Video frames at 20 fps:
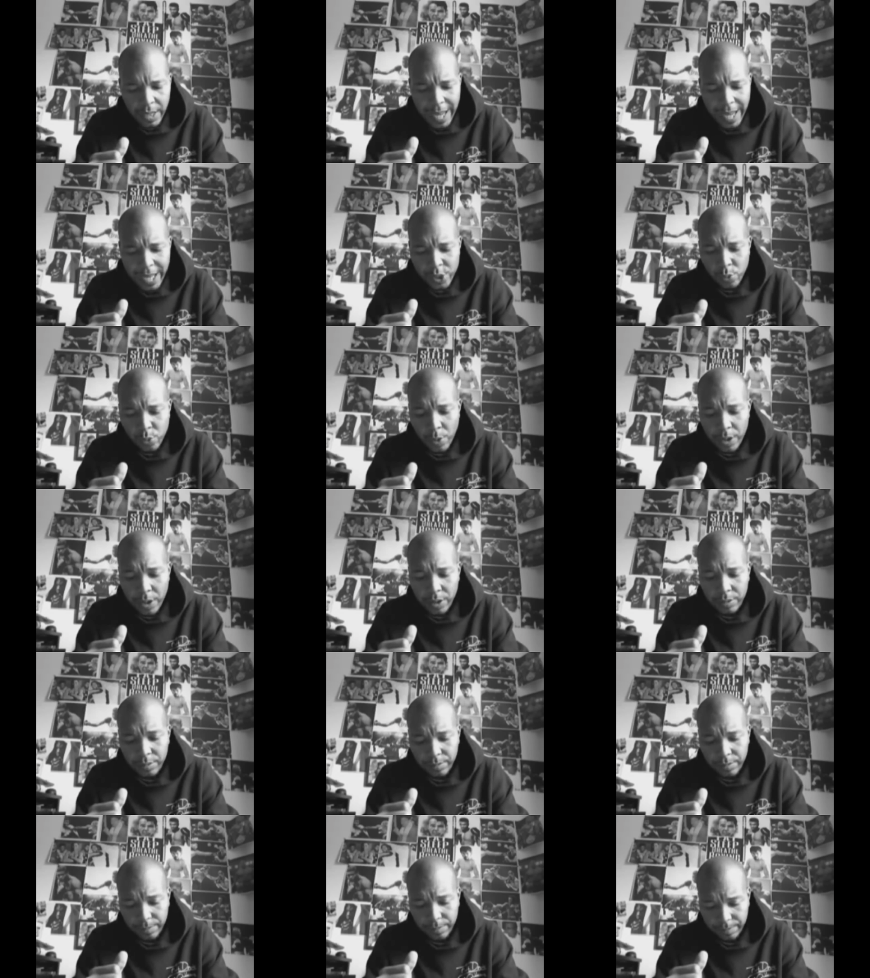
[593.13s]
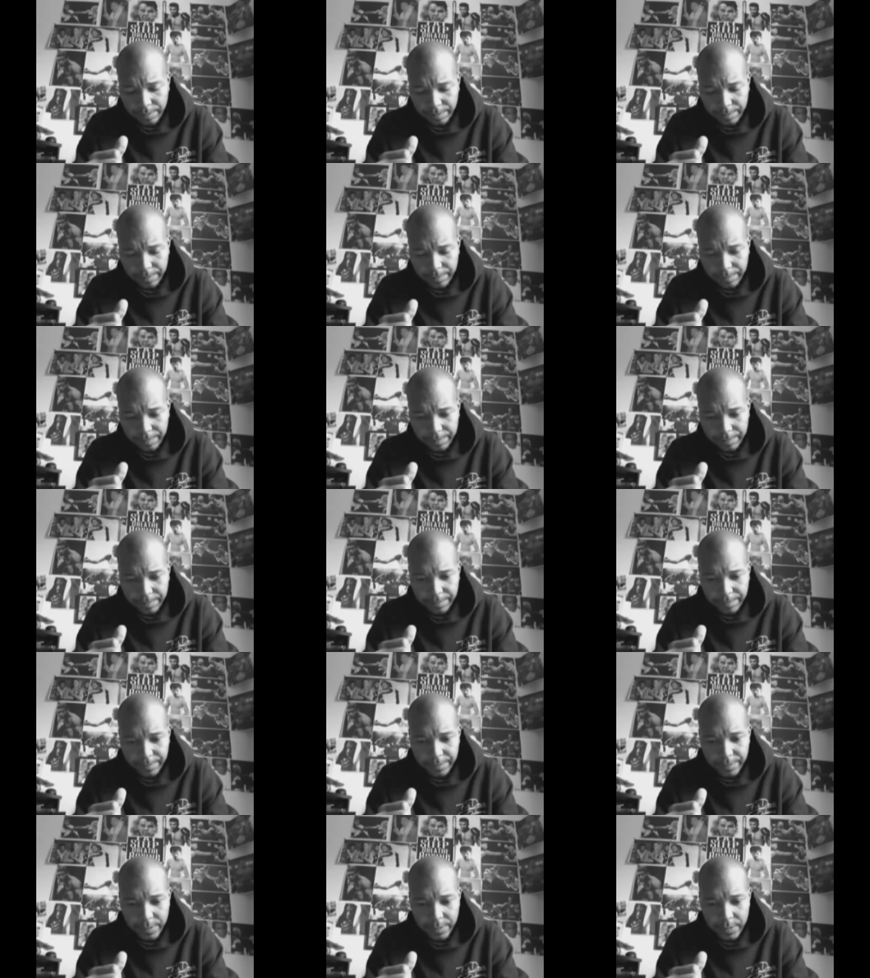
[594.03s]
as well,
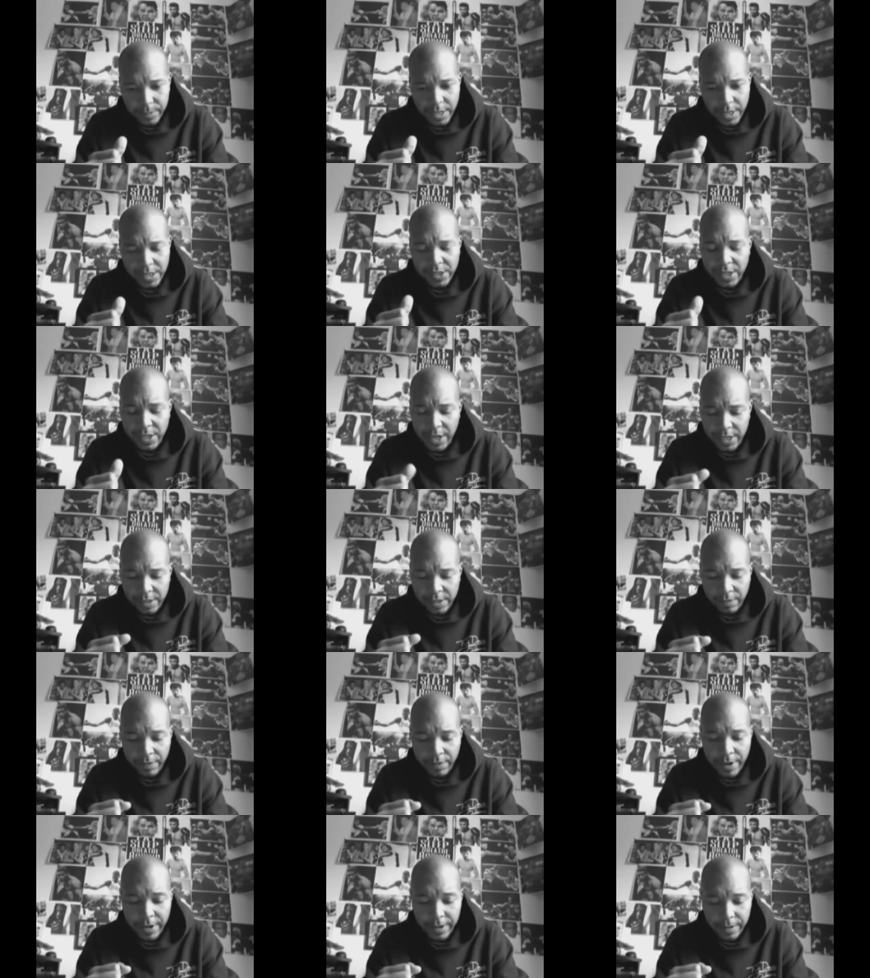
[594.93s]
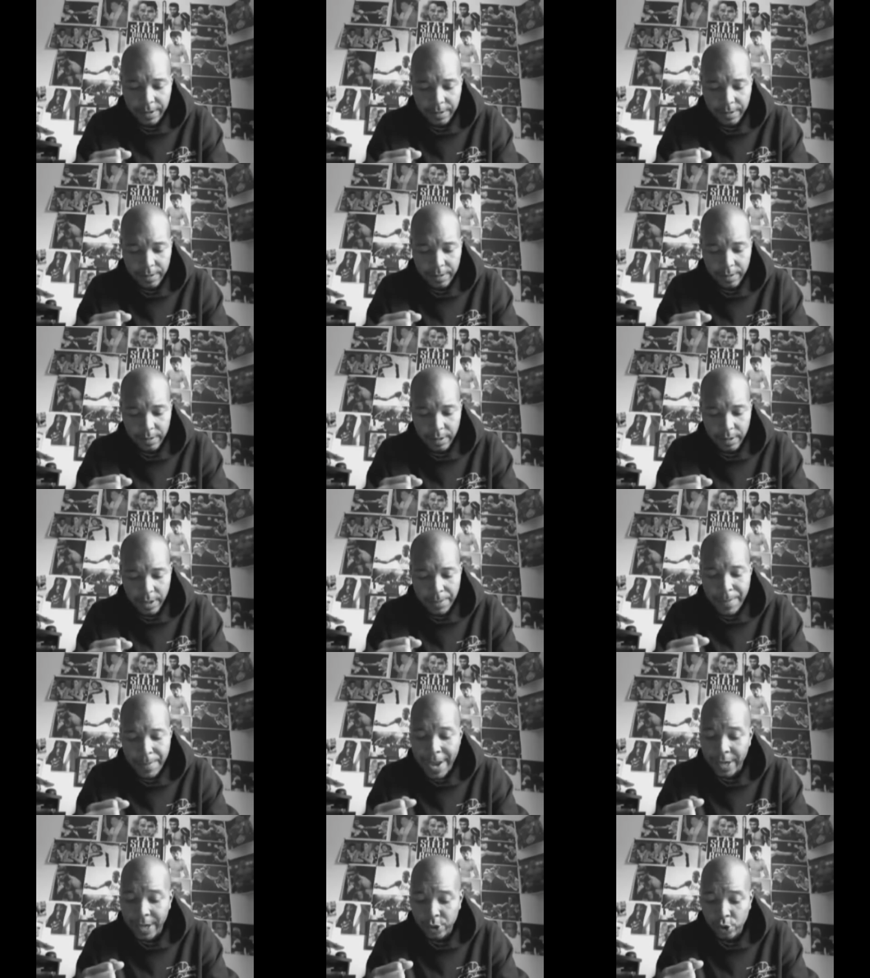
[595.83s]
yesterday's event
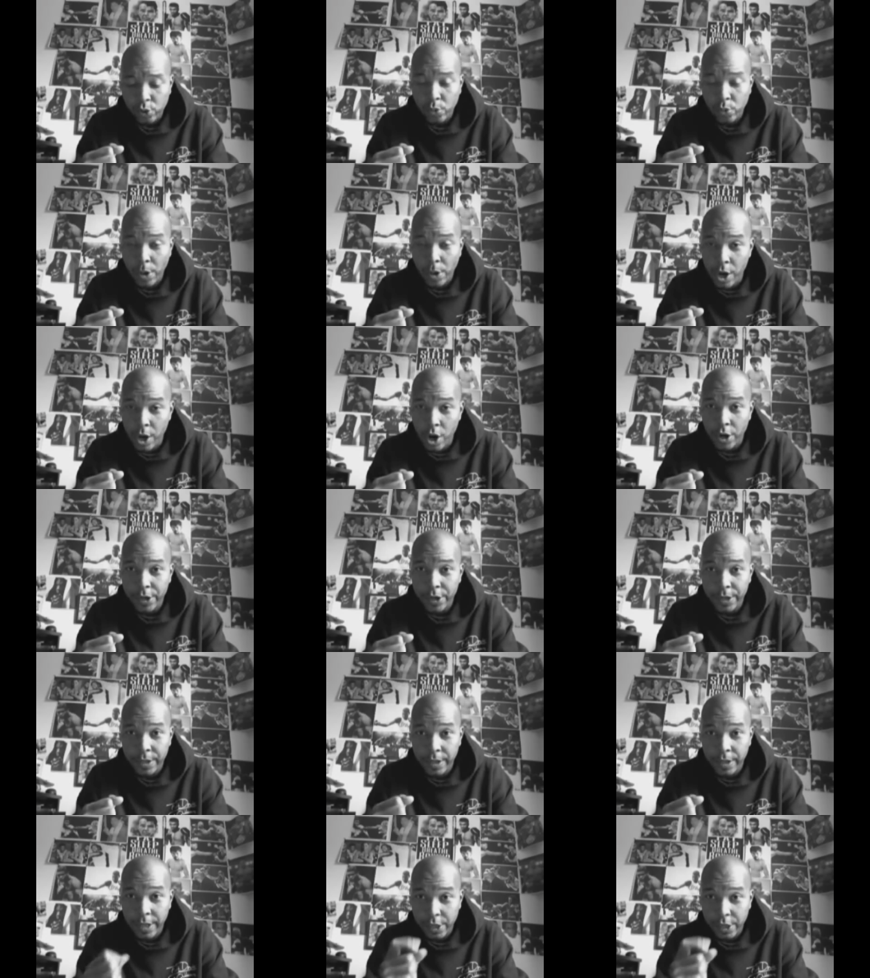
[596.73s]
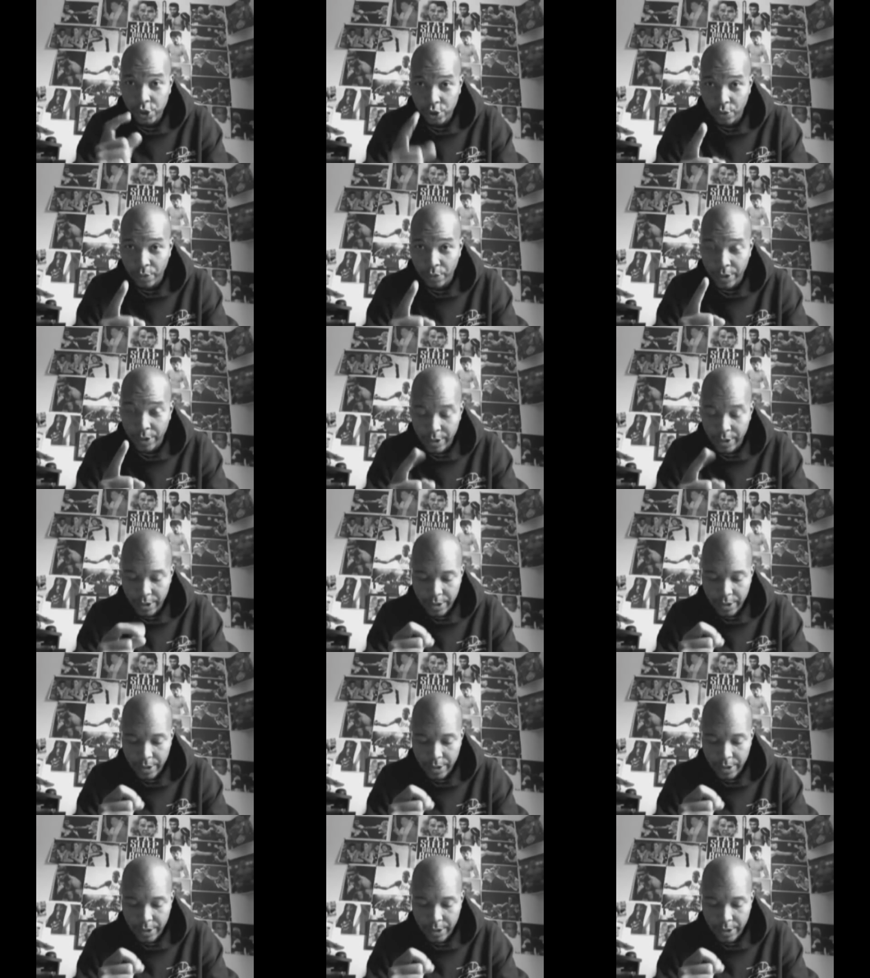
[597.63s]
in Madison Square Garden history